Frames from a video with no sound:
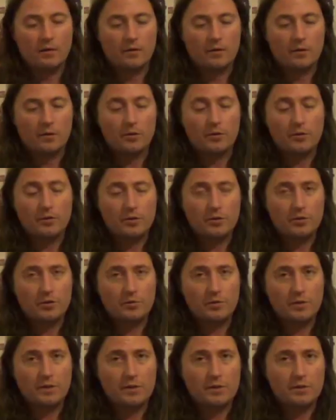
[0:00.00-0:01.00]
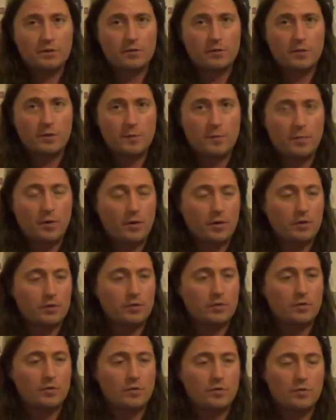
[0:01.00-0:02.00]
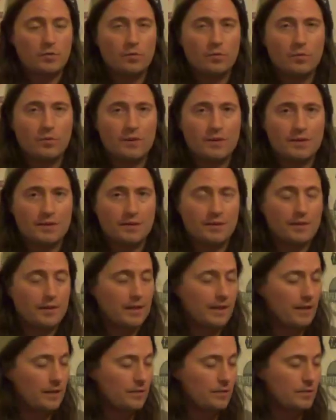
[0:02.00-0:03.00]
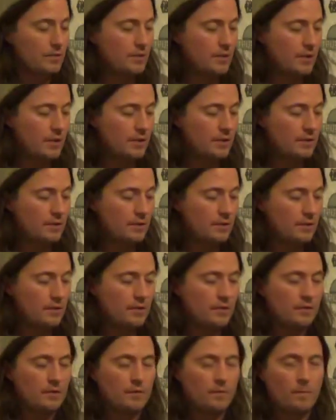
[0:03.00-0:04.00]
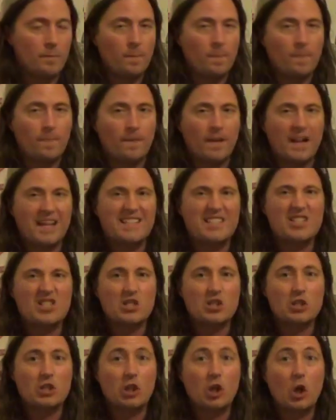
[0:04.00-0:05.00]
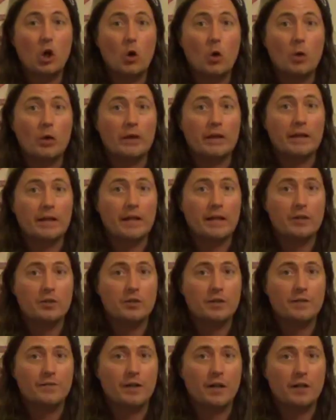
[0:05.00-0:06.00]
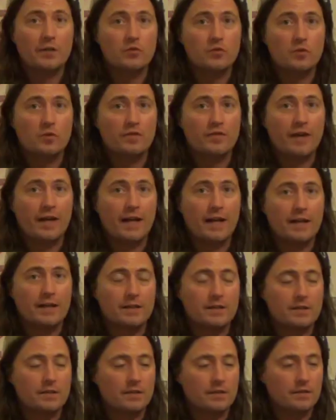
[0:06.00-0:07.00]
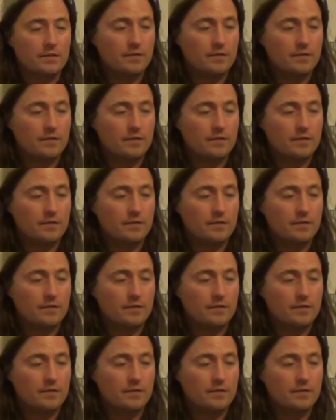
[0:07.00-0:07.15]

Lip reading: learn your strings, learn your parts, do this little exercise. Nice and slowly. I shouldn't have gone so fast.